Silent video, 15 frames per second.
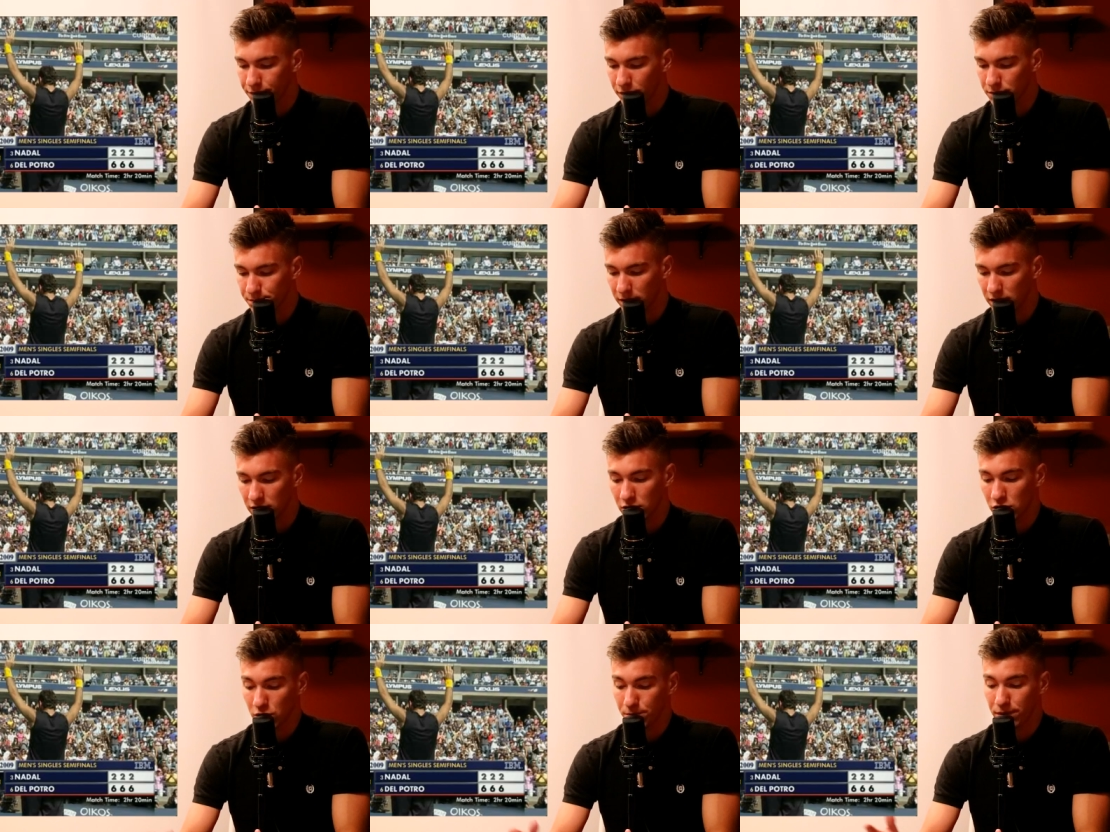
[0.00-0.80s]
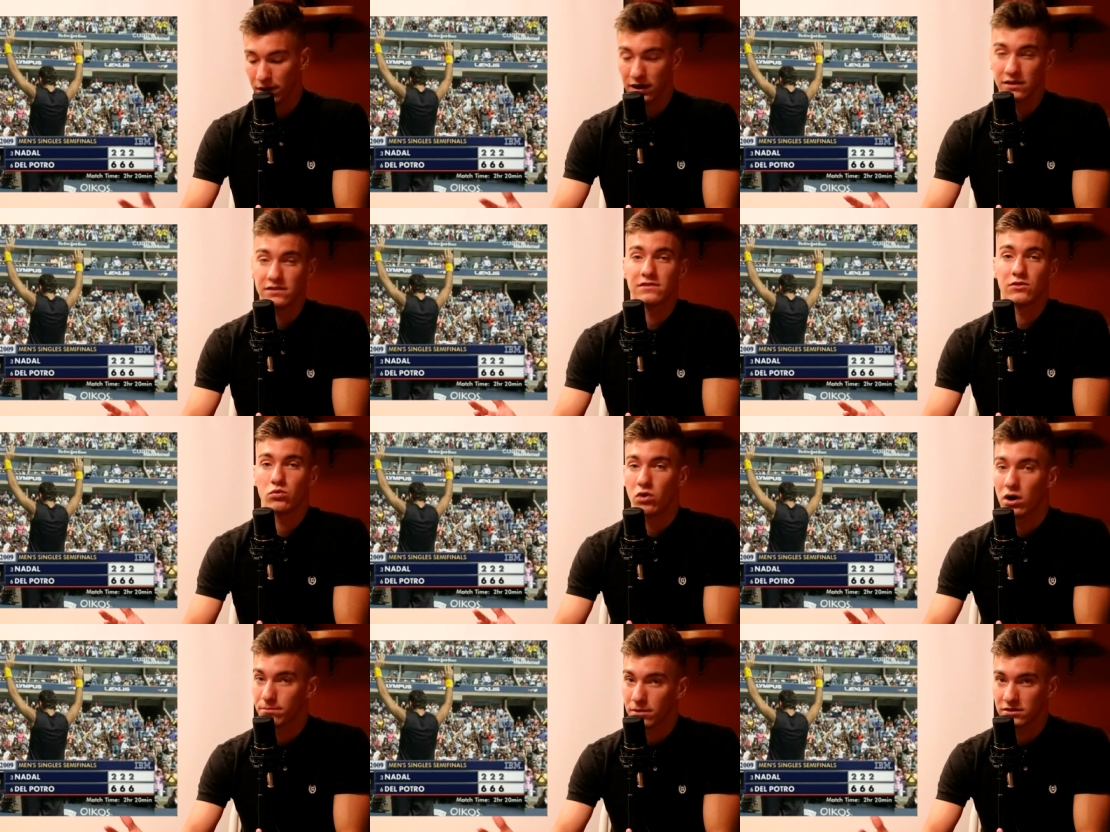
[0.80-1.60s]
first player he could play is
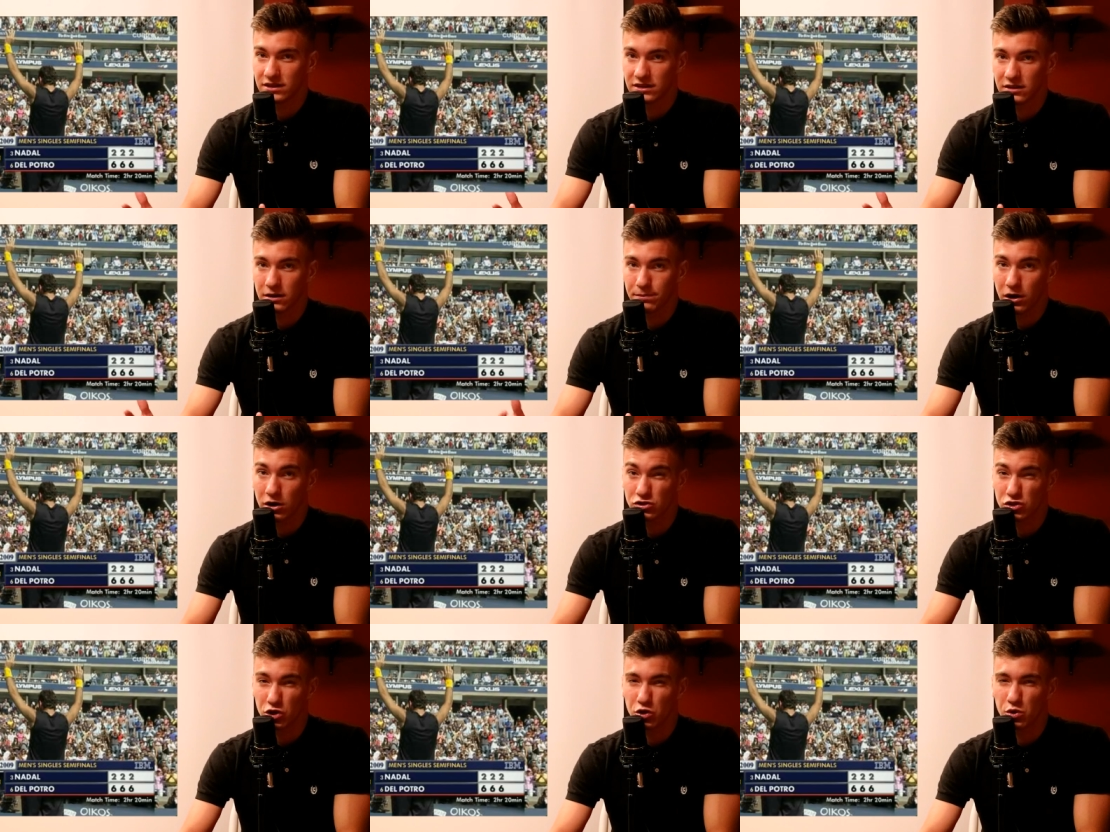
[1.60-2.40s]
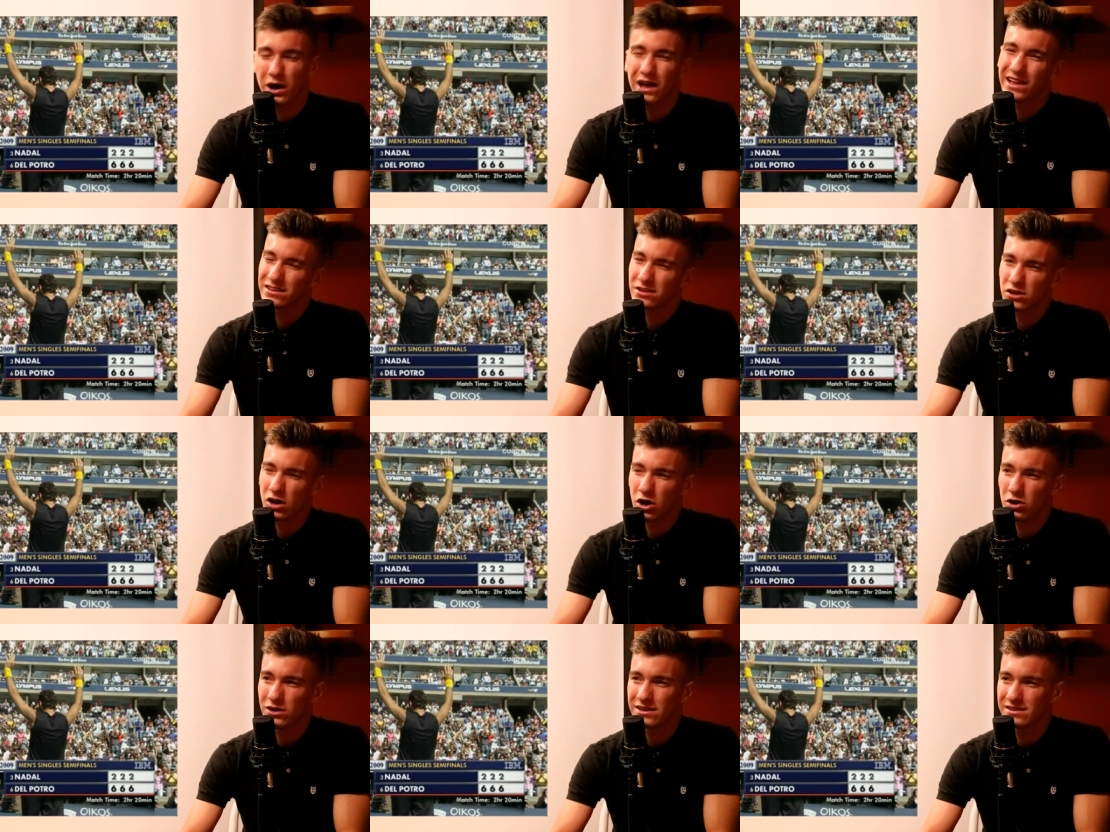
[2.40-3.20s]
Juan Martín Del Potro, who I like to
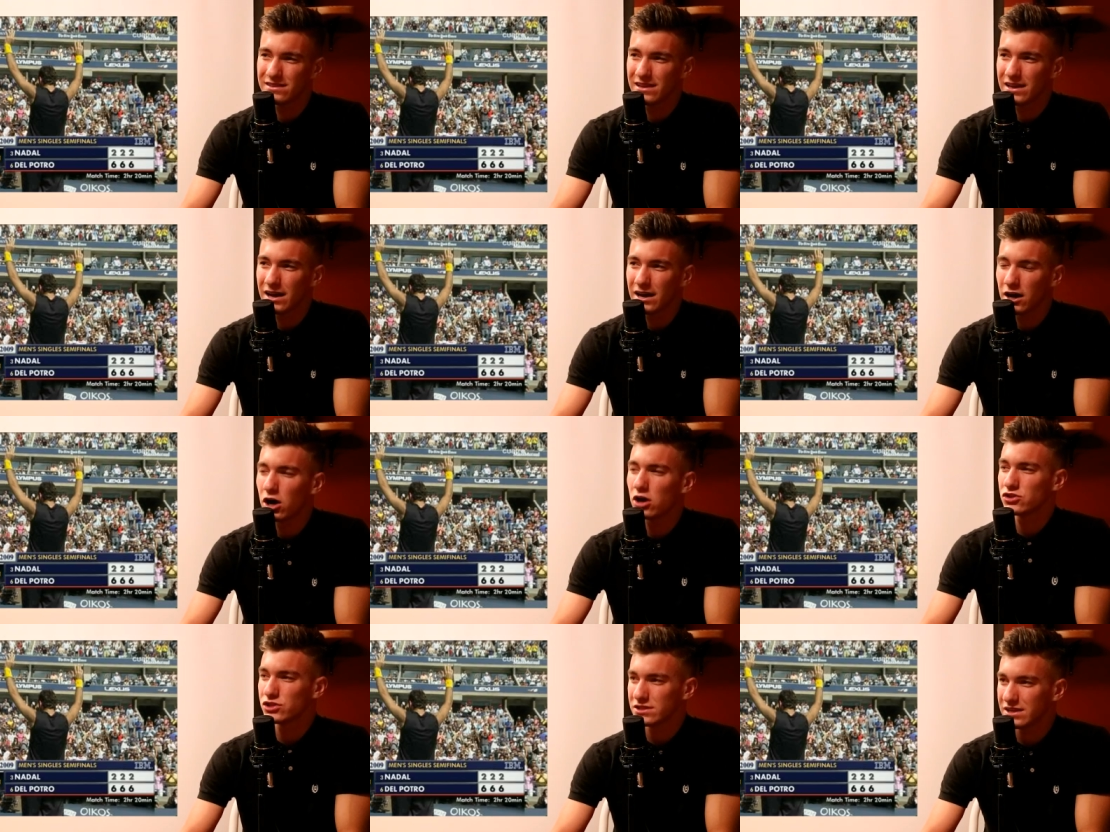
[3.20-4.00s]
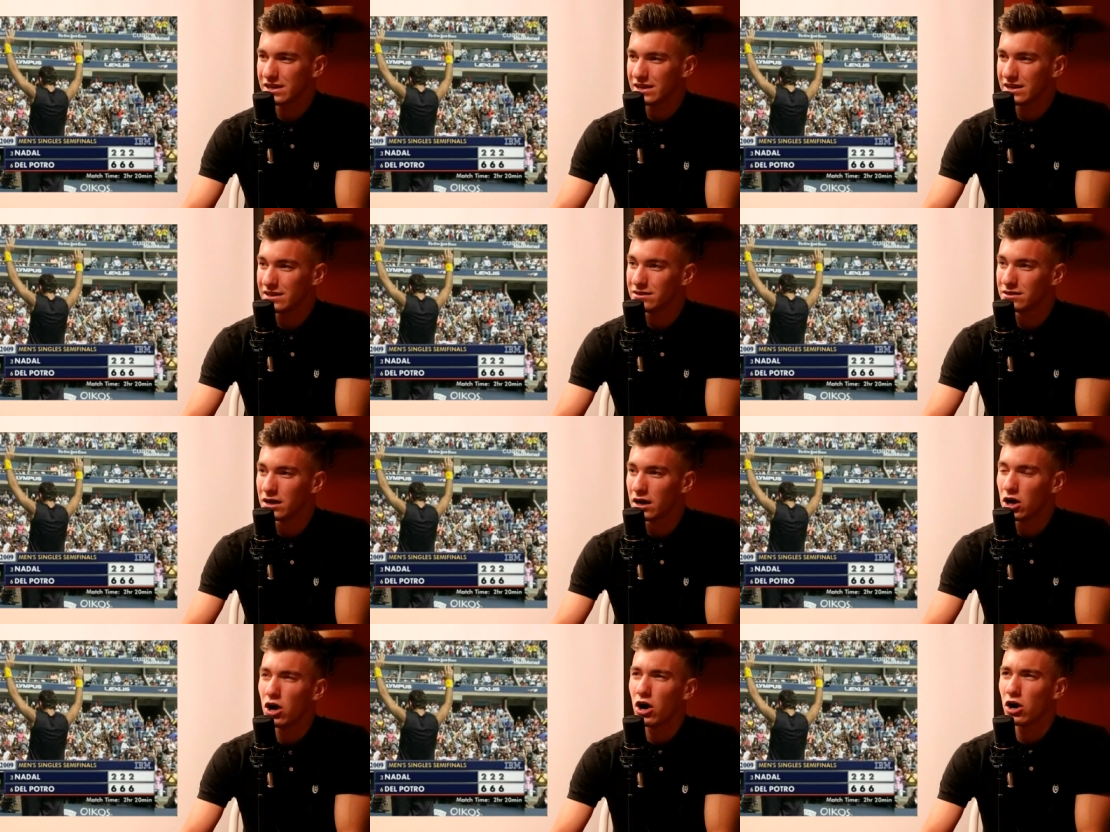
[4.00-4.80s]
call is the
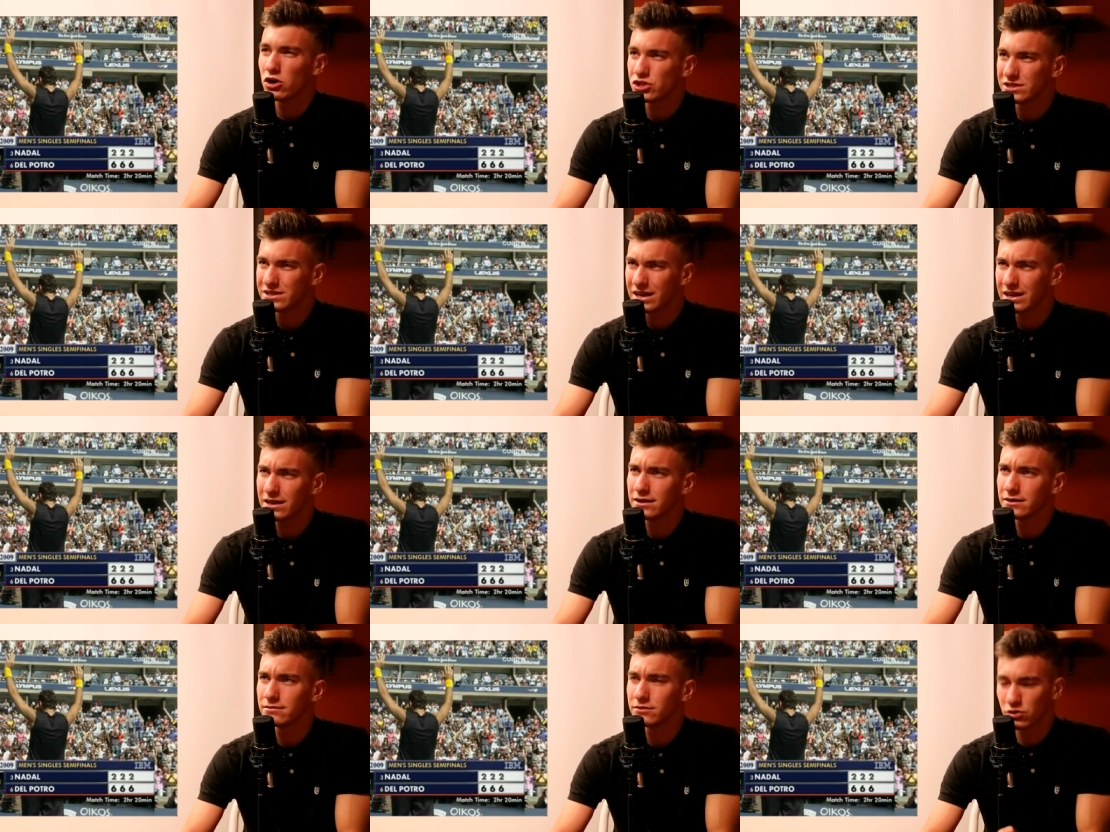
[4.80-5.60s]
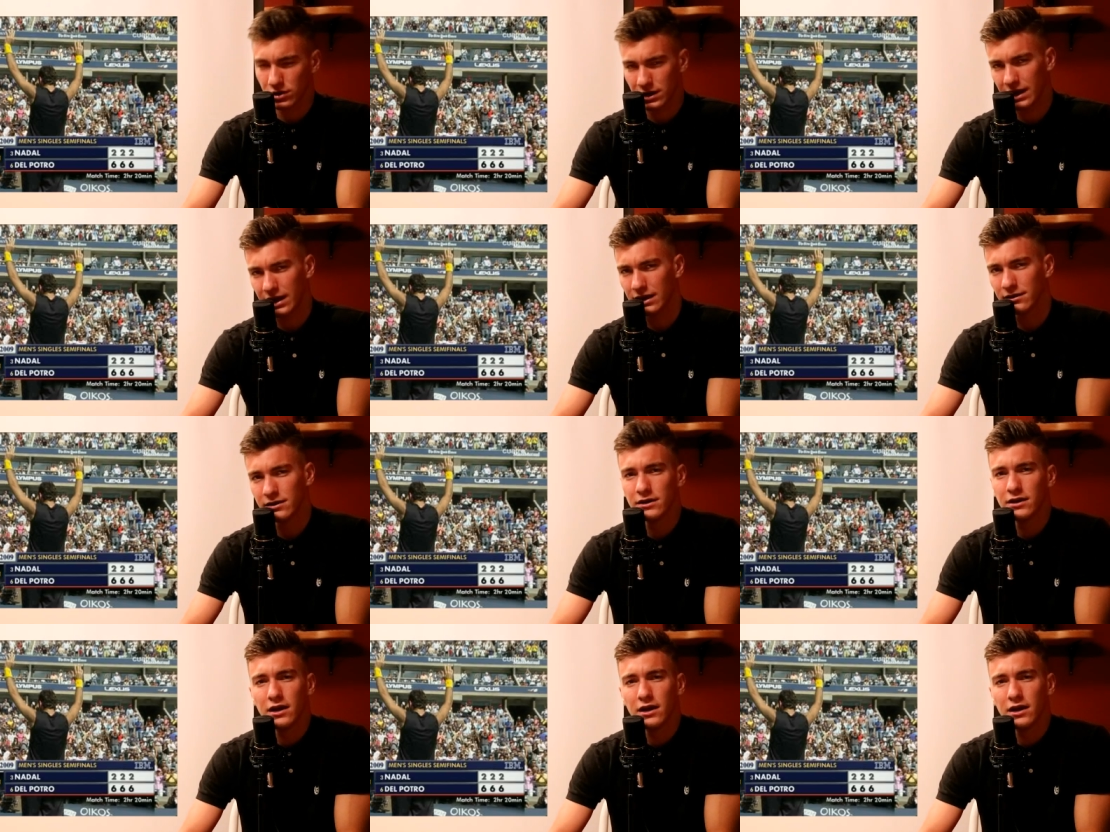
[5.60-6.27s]
Argentinian grenade,